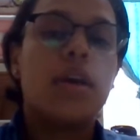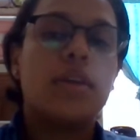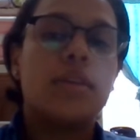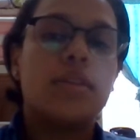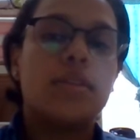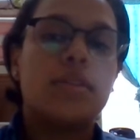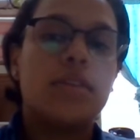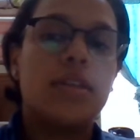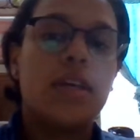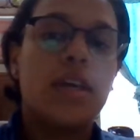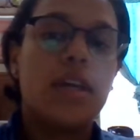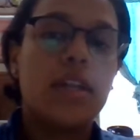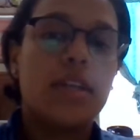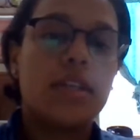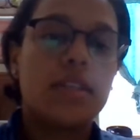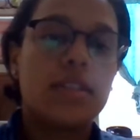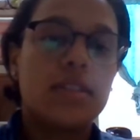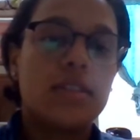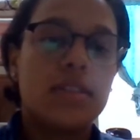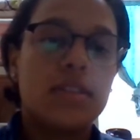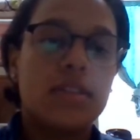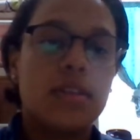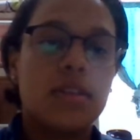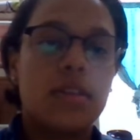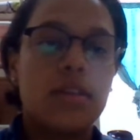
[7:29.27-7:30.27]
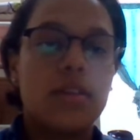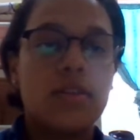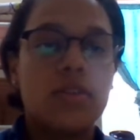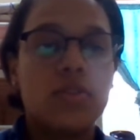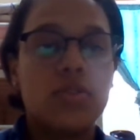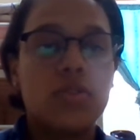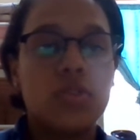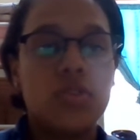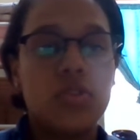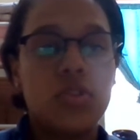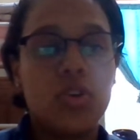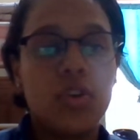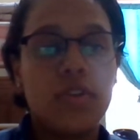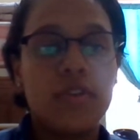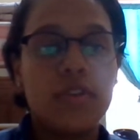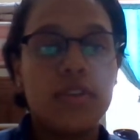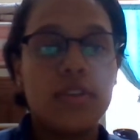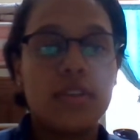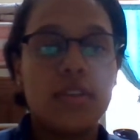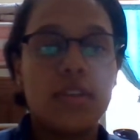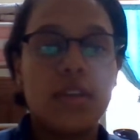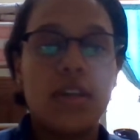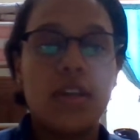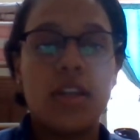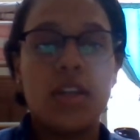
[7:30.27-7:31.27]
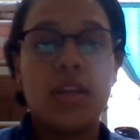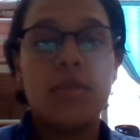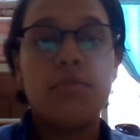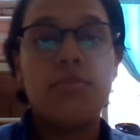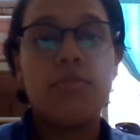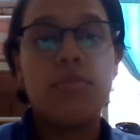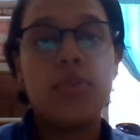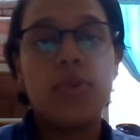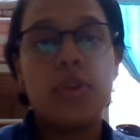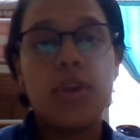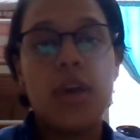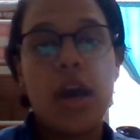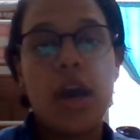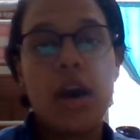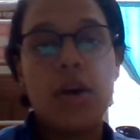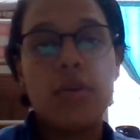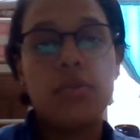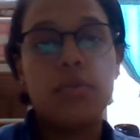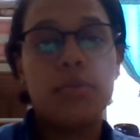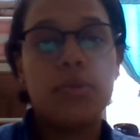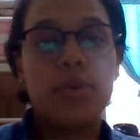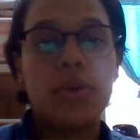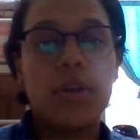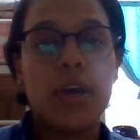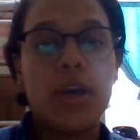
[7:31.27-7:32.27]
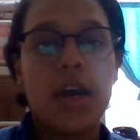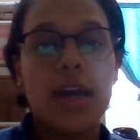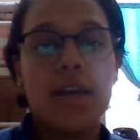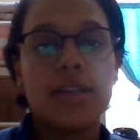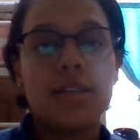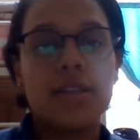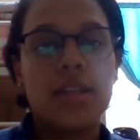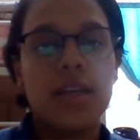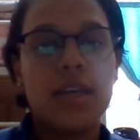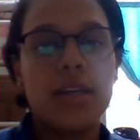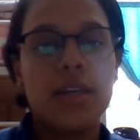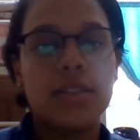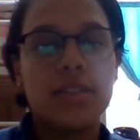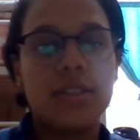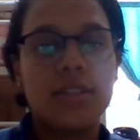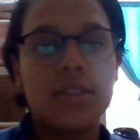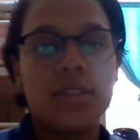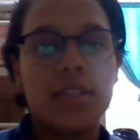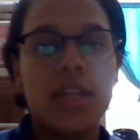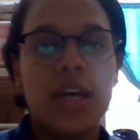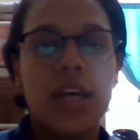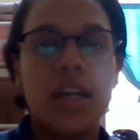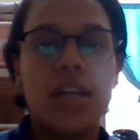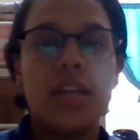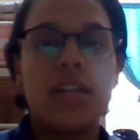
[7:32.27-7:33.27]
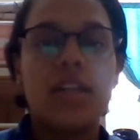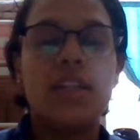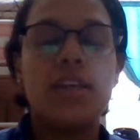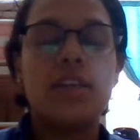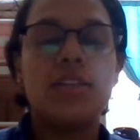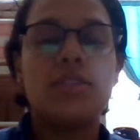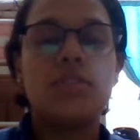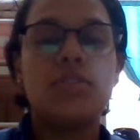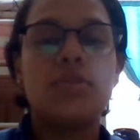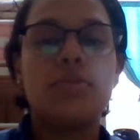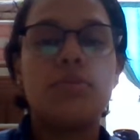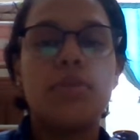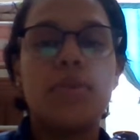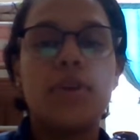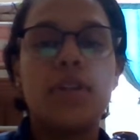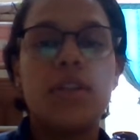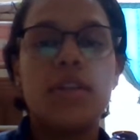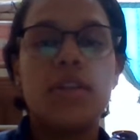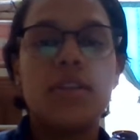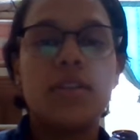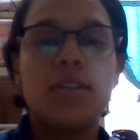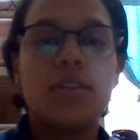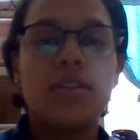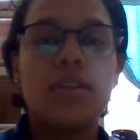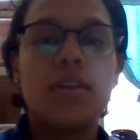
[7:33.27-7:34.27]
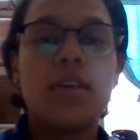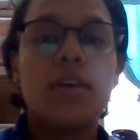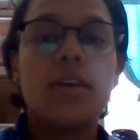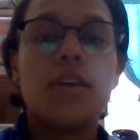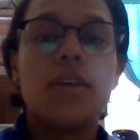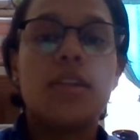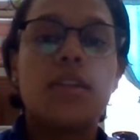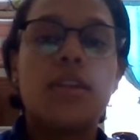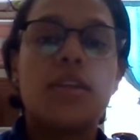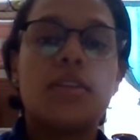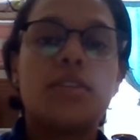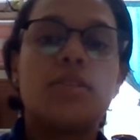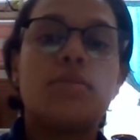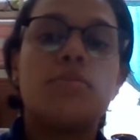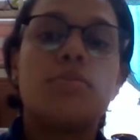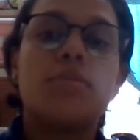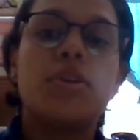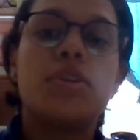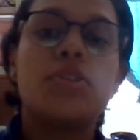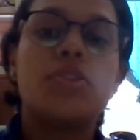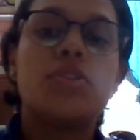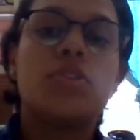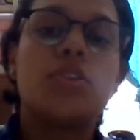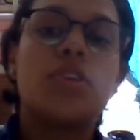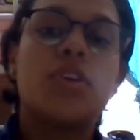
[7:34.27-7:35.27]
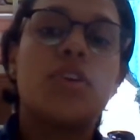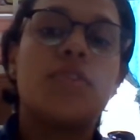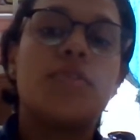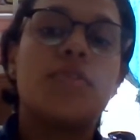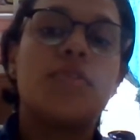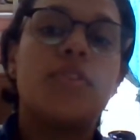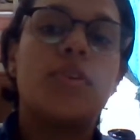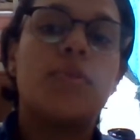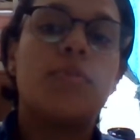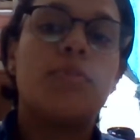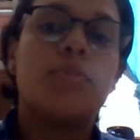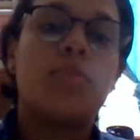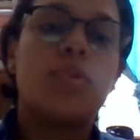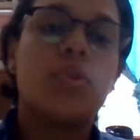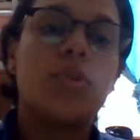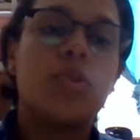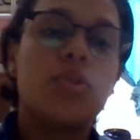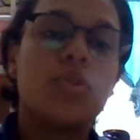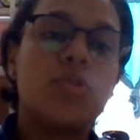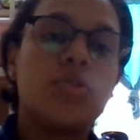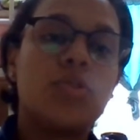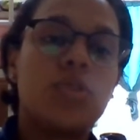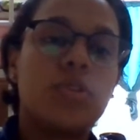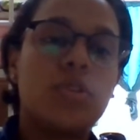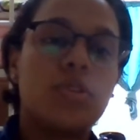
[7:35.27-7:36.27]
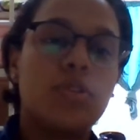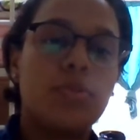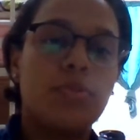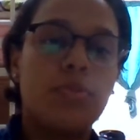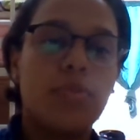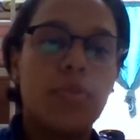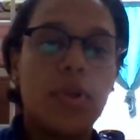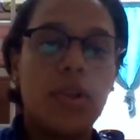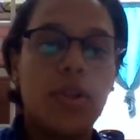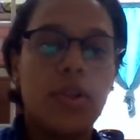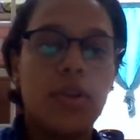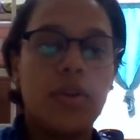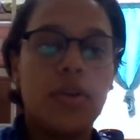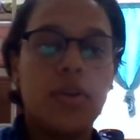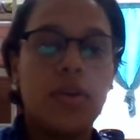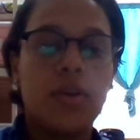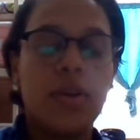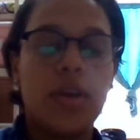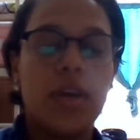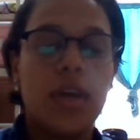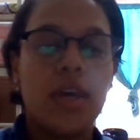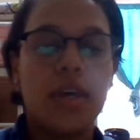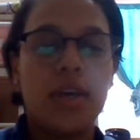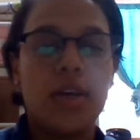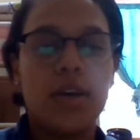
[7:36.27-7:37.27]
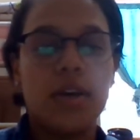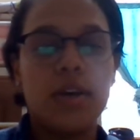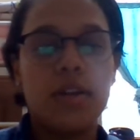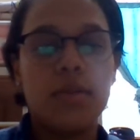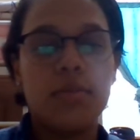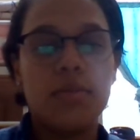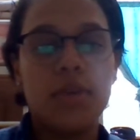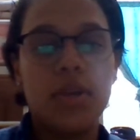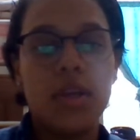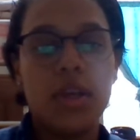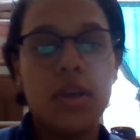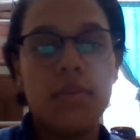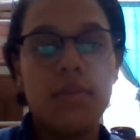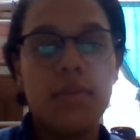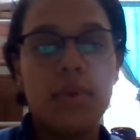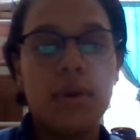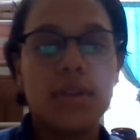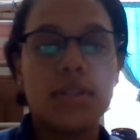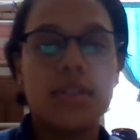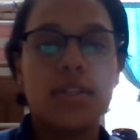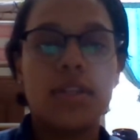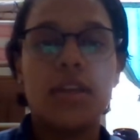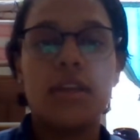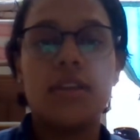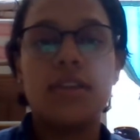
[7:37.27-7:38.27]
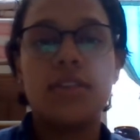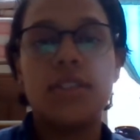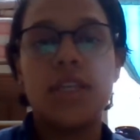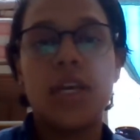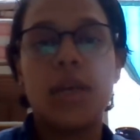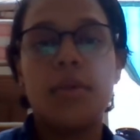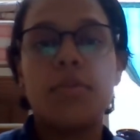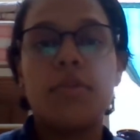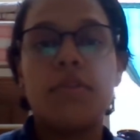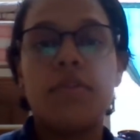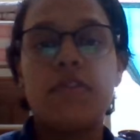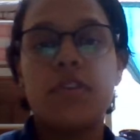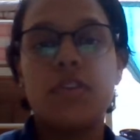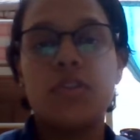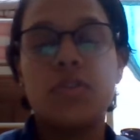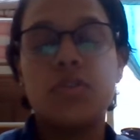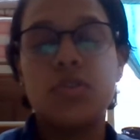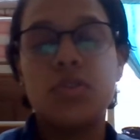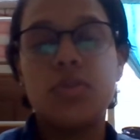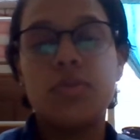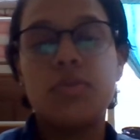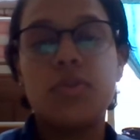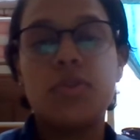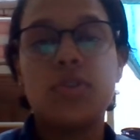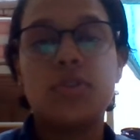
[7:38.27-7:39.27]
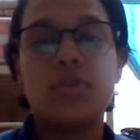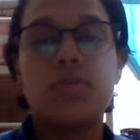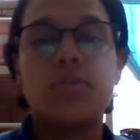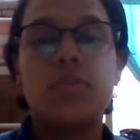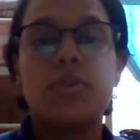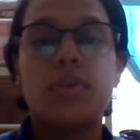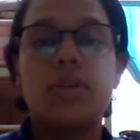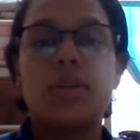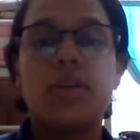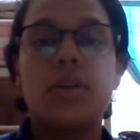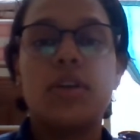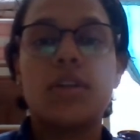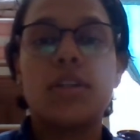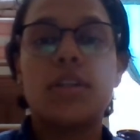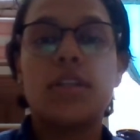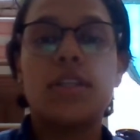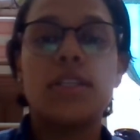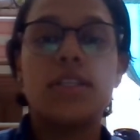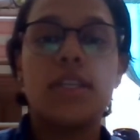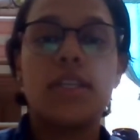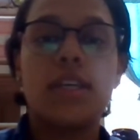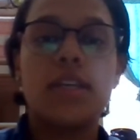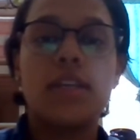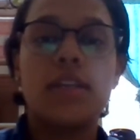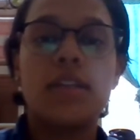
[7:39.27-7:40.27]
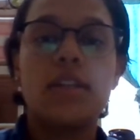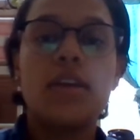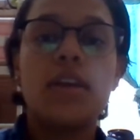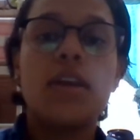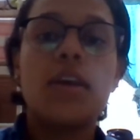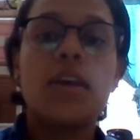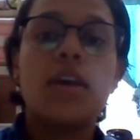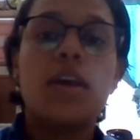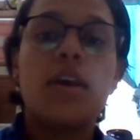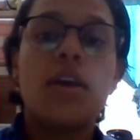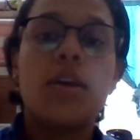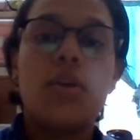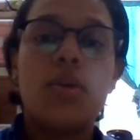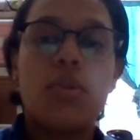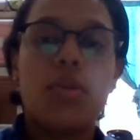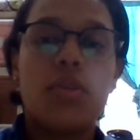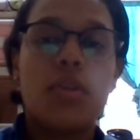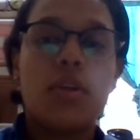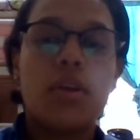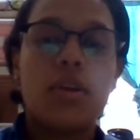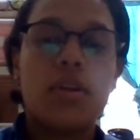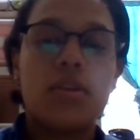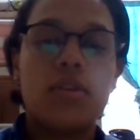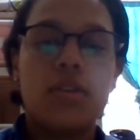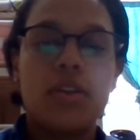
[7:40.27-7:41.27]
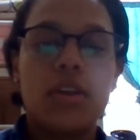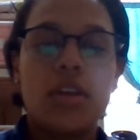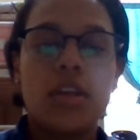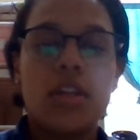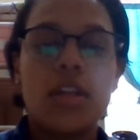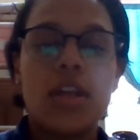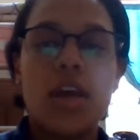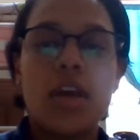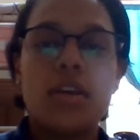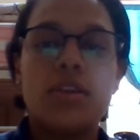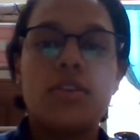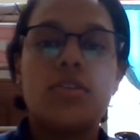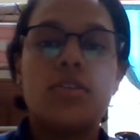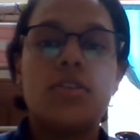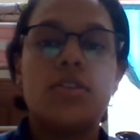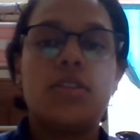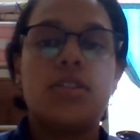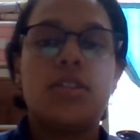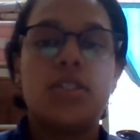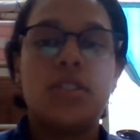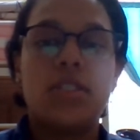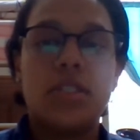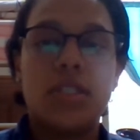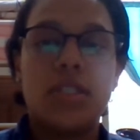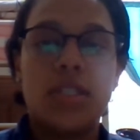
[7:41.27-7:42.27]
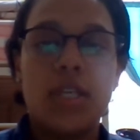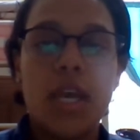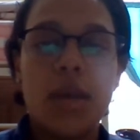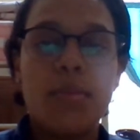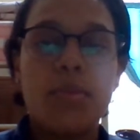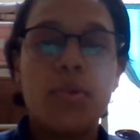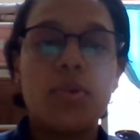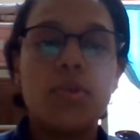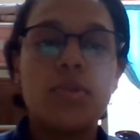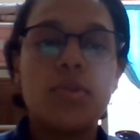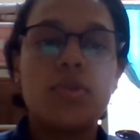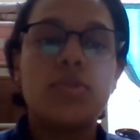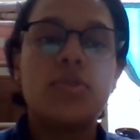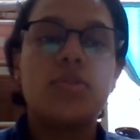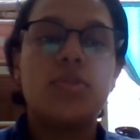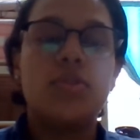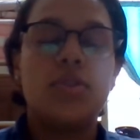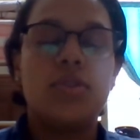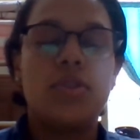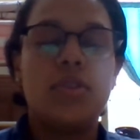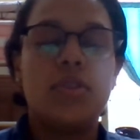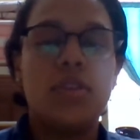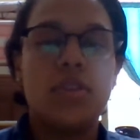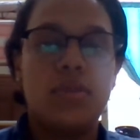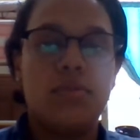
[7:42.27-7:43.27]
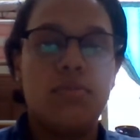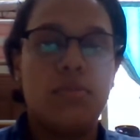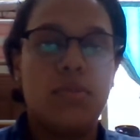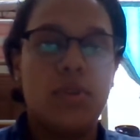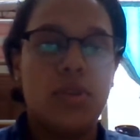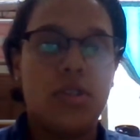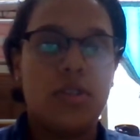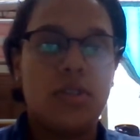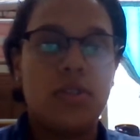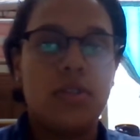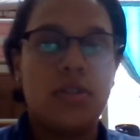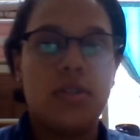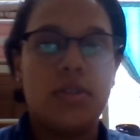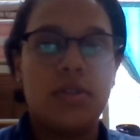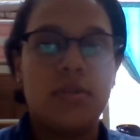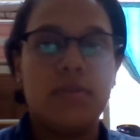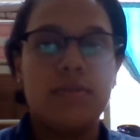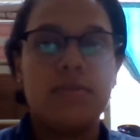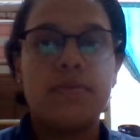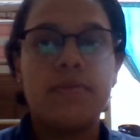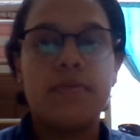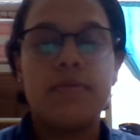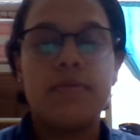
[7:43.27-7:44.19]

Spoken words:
statistics, service, and input-output analysis that determine the estimation of the production's value, economy impacts, and time of consumers recognizing North Carolina is stable to this business.